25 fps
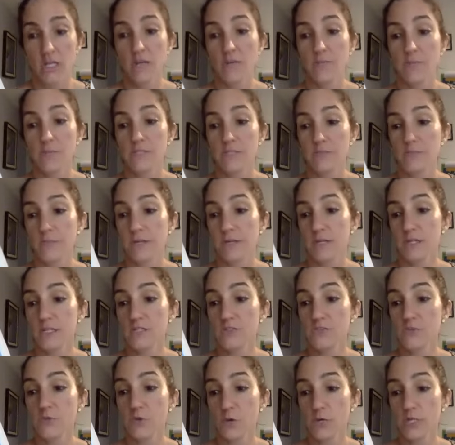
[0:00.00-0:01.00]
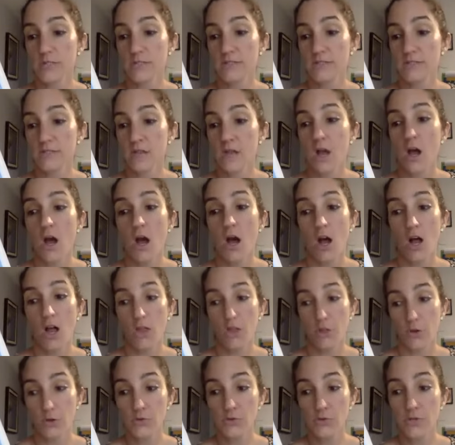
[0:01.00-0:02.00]
Miss Binny's voice,
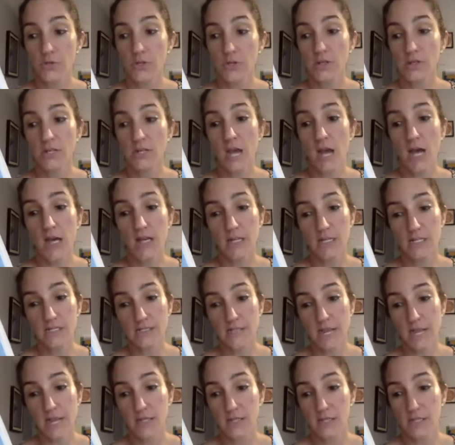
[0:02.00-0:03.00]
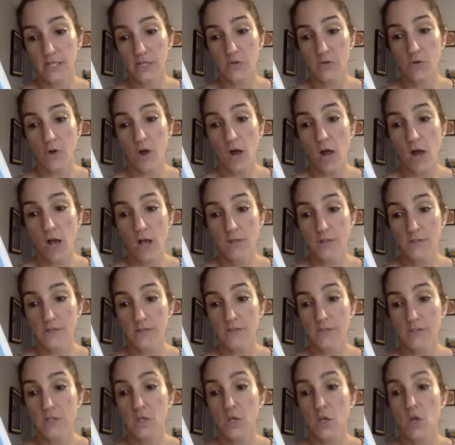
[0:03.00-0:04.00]
although not exactly
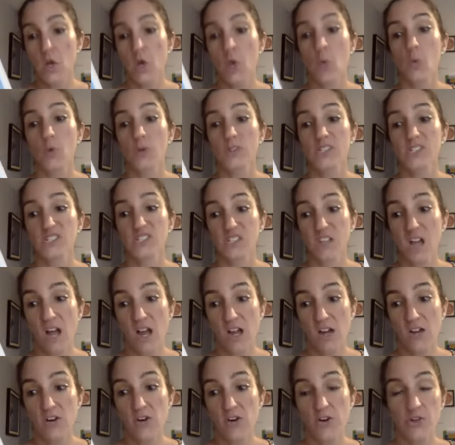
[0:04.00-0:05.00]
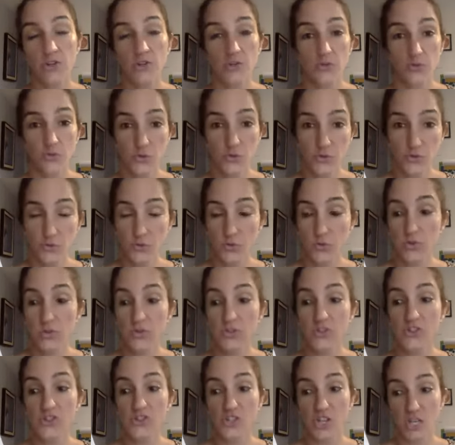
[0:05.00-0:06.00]
cross, was not her
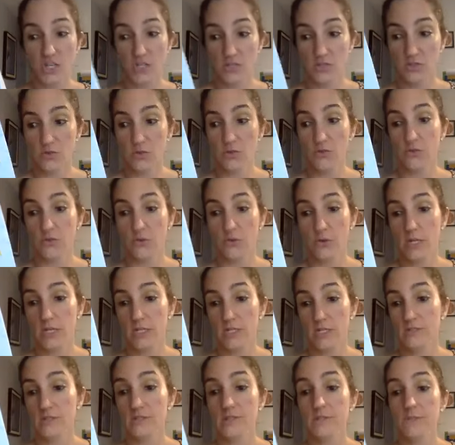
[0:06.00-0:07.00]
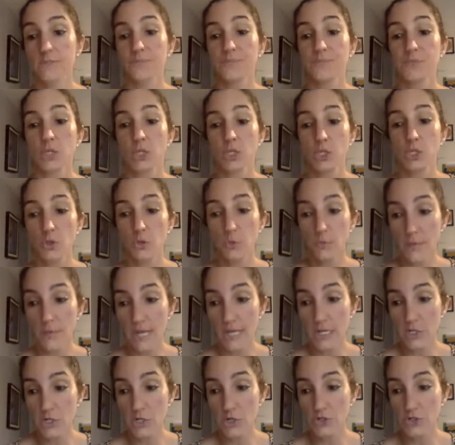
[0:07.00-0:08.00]
usual gentle voice. "You
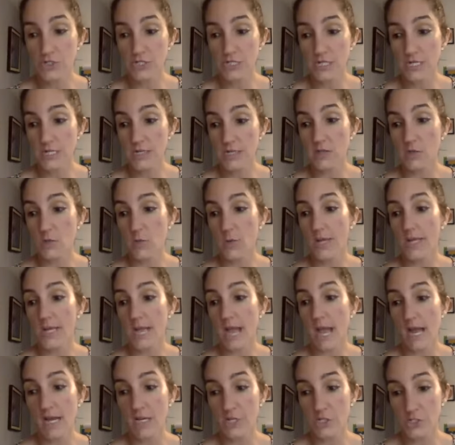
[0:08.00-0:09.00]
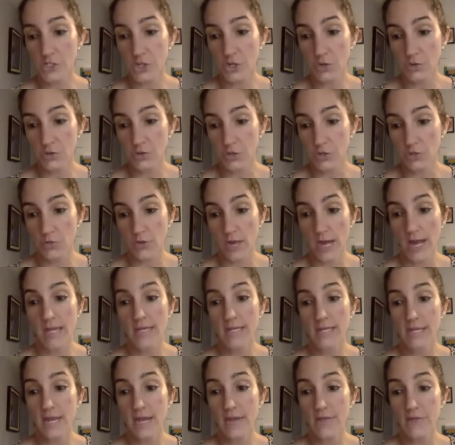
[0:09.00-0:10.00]
make your D the way I showed you,
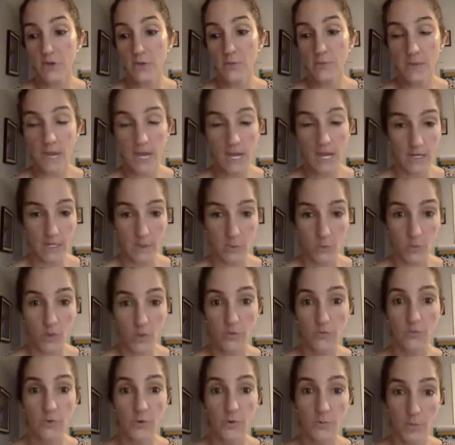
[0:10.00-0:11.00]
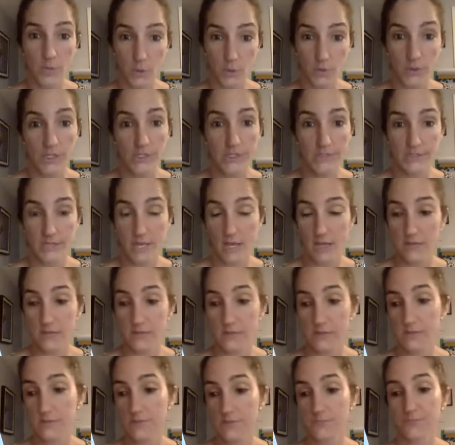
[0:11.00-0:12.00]
and never mind what Ramona
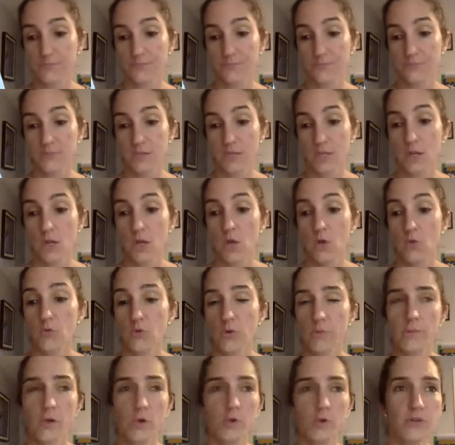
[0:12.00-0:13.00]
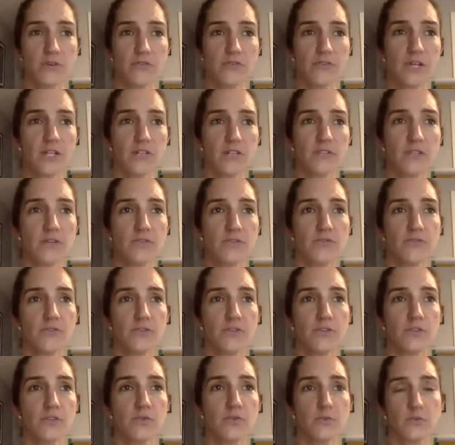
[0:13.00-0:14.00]
says." Ramona felt
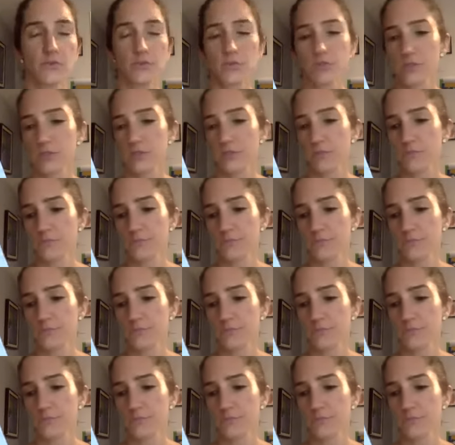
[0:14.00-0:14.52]
confused.